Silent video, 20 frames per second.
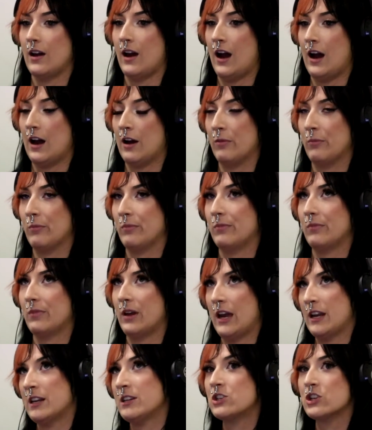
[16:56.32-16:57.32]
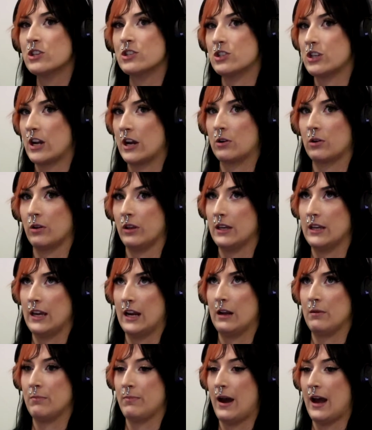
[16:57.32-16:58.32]
And just generally
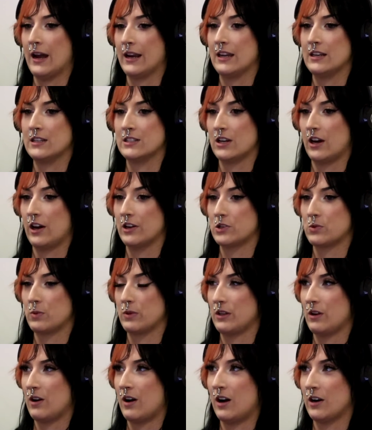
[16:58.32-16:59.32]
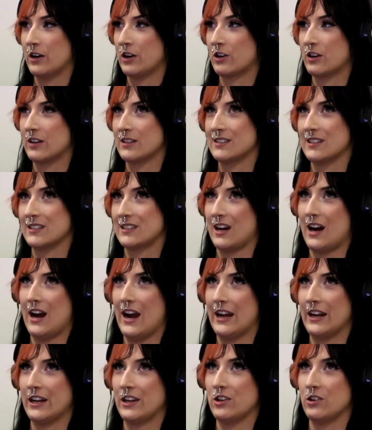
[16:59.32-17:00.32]
getting back in touch with your hunger and
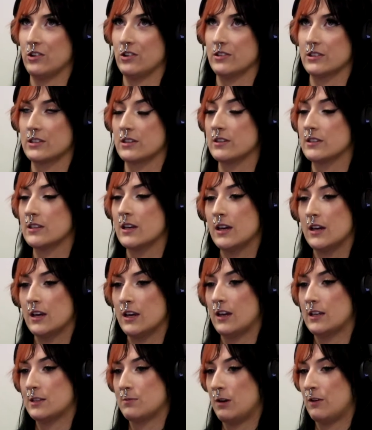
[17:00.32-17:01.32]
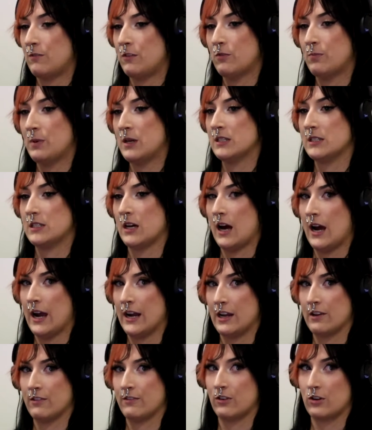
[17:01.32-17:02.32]
satiety cues, because if you've been
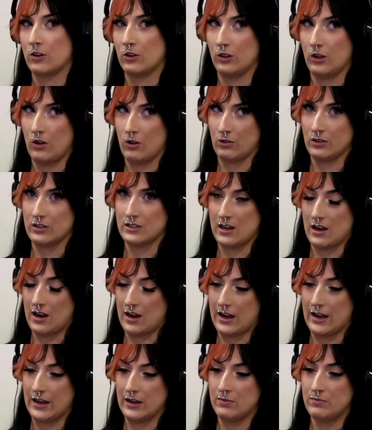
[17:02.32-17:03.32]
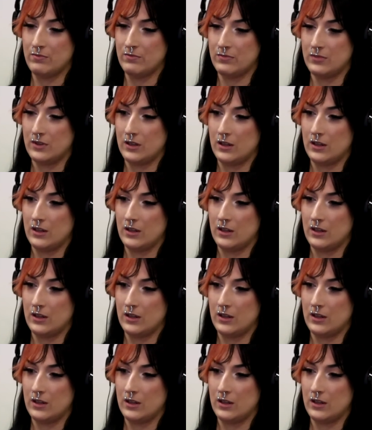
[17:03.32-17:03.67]
dieting for a long time,